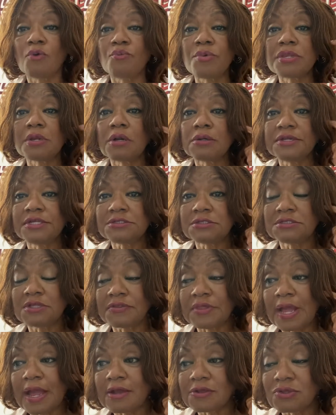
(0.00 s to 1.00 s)
We don't listen to
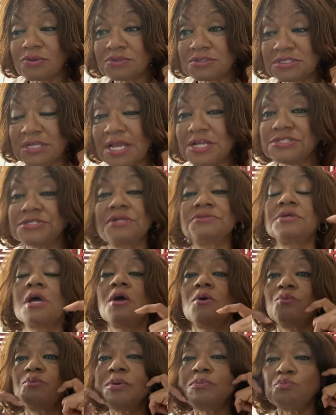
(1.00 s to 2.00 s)
the accusations.
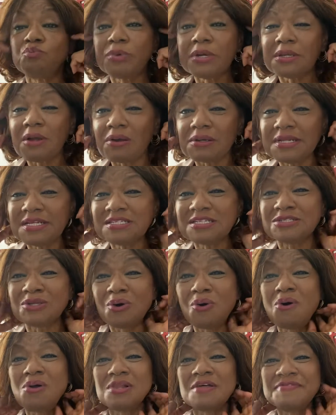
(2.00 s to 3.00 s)
We don't listen to
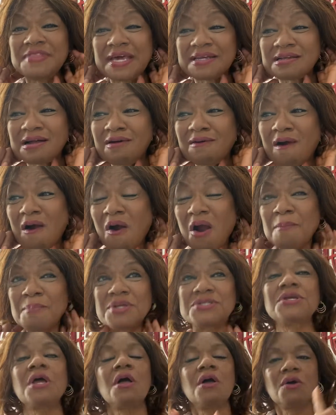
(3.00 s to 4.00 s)
all of that
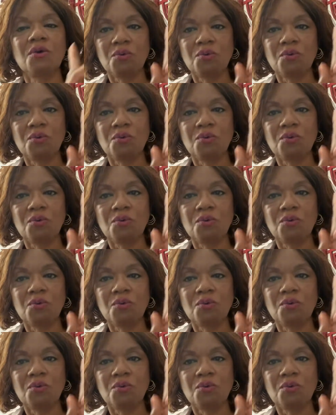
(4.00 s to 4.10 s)
garbage.